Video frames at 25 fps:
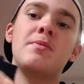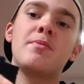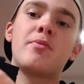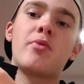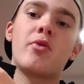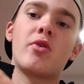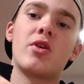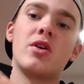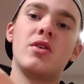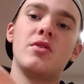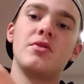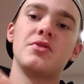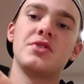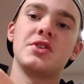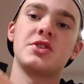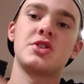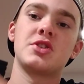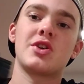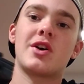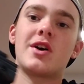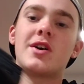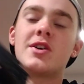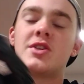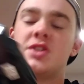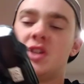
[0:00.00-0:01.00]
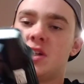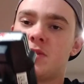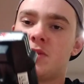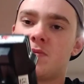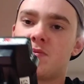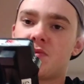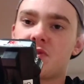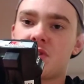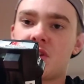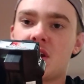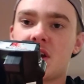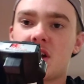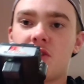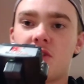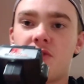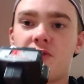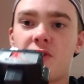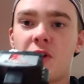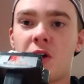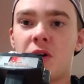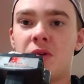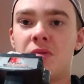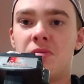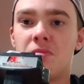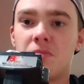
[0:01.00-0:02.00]
port to charge it like a
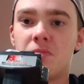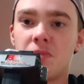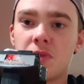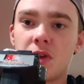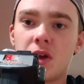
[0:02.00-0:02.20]
phone,